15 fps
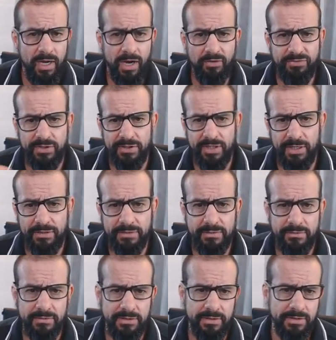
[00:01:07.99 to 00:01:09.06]
After that,
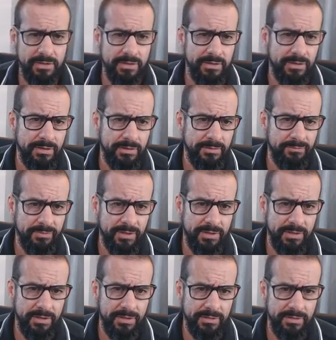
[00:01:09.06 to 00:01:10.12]

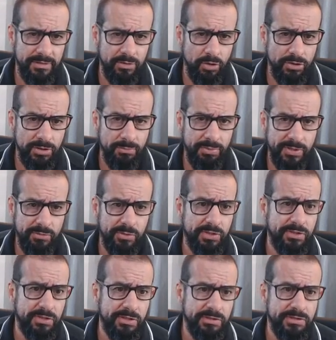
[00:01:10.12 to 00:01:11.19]
the endorsing peer
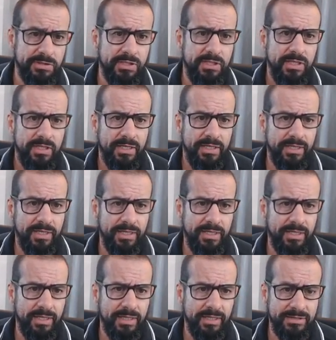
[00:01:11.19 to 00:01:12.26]
returns
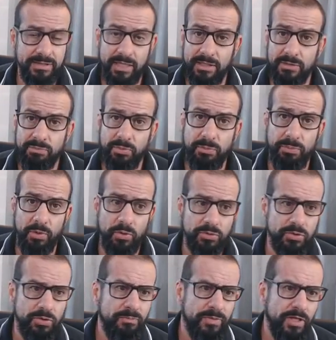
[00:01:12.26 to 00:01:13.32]
a signed
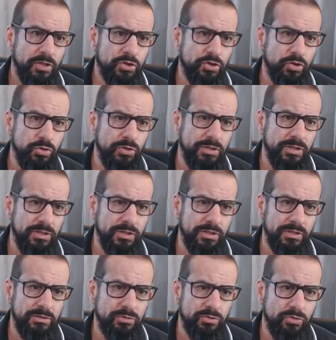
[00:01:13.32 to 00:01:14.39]
proposal to
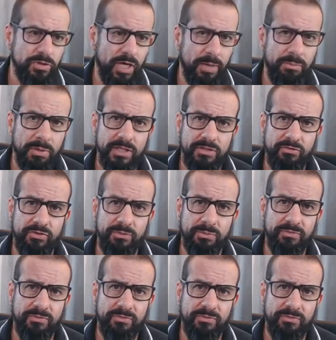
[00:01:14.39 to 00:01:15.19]
the Hyperledger